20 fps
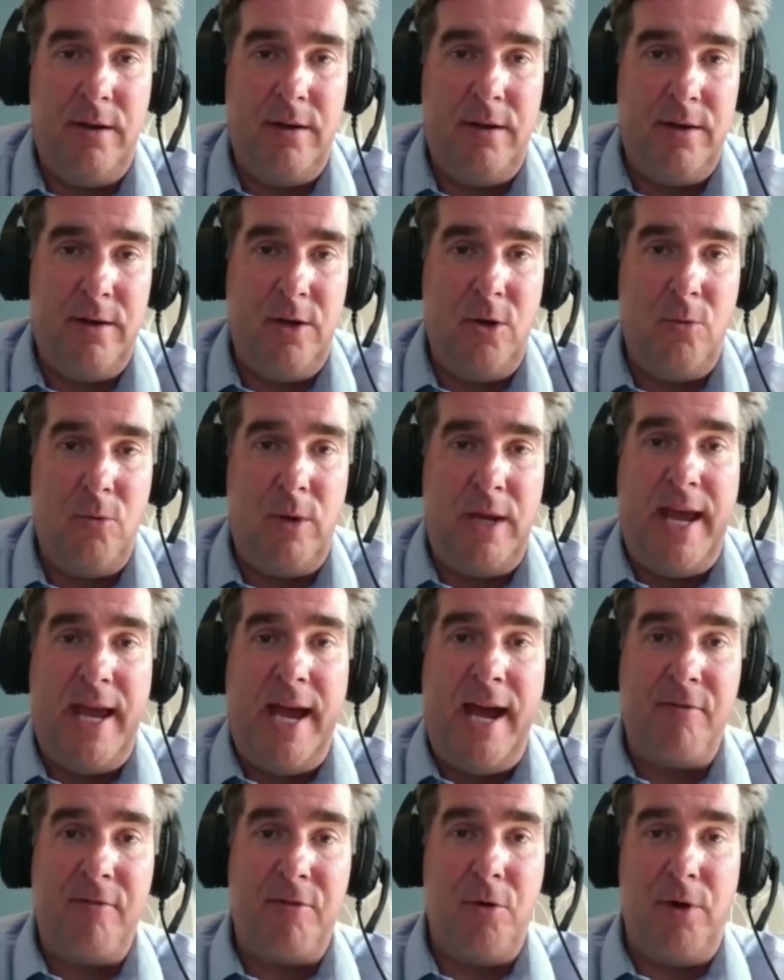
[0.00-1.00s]
we
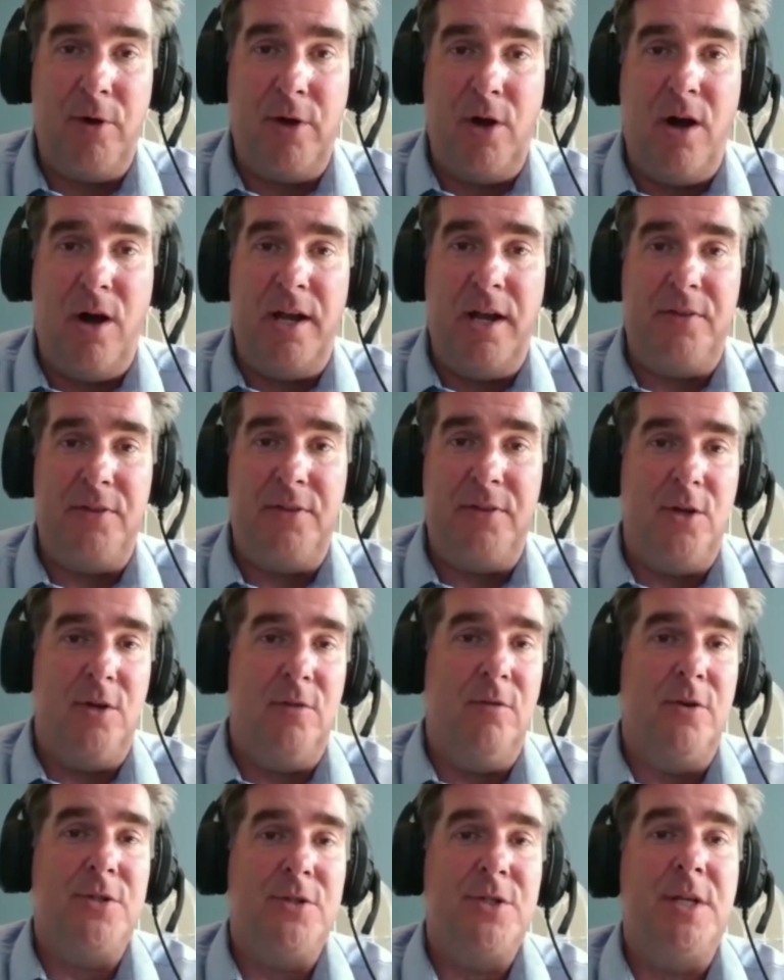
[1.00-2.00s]
have going on at the
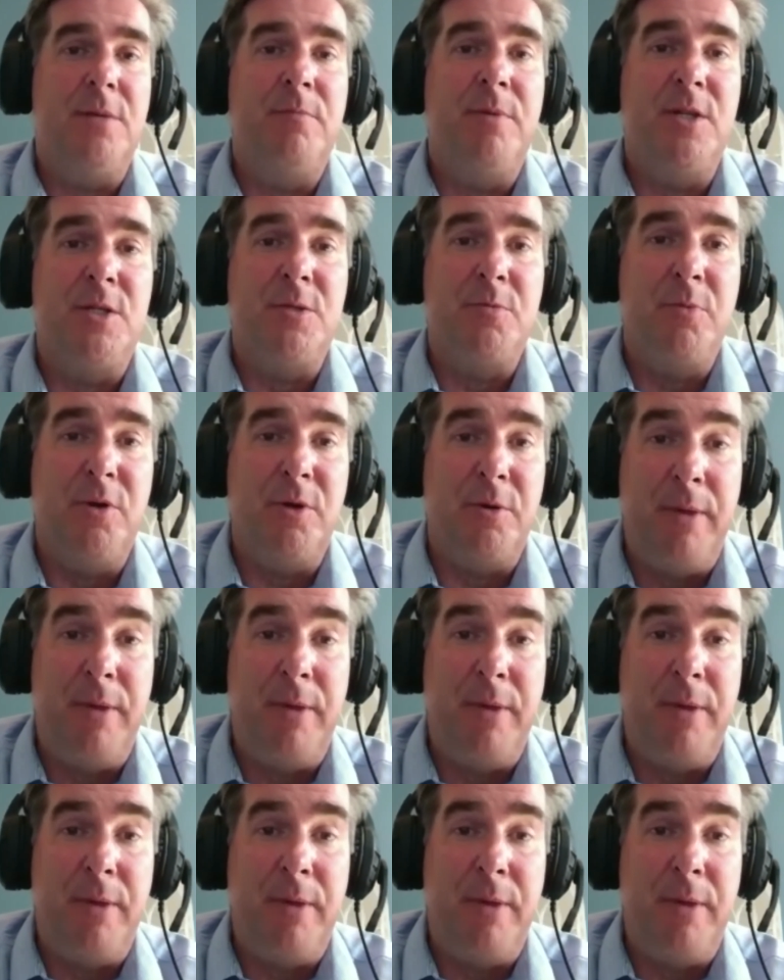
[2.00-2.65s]
University of Pittsburgh,